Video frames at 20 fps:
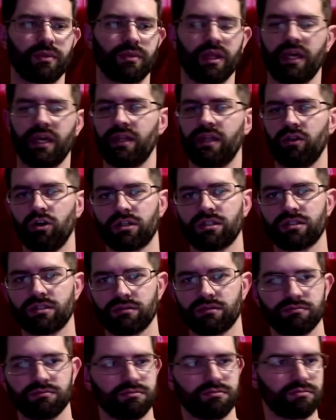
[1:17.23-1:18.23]
it looks
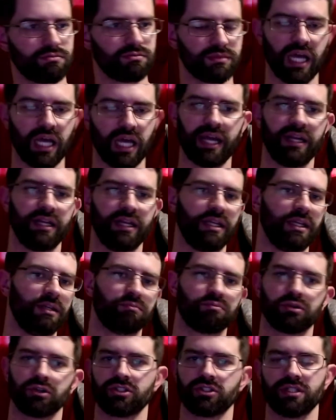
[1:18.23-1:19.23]

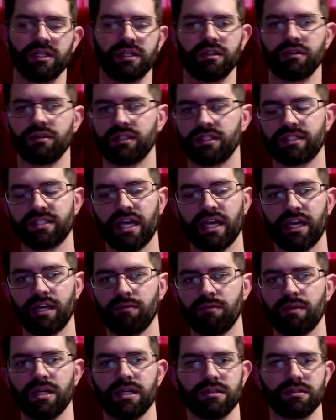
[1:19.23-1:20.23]
90% the
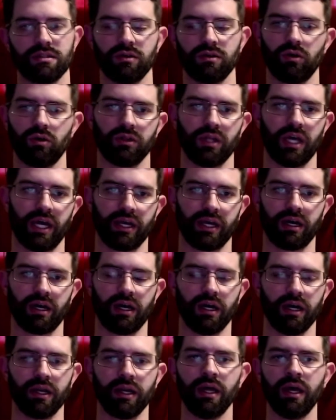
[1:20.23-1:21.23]
same as the old
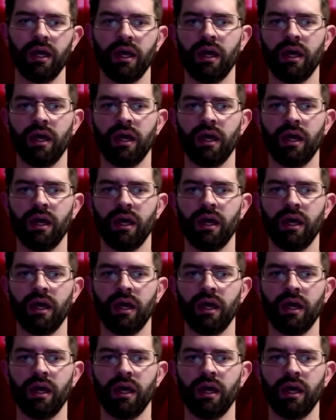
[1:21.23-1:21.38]
icon.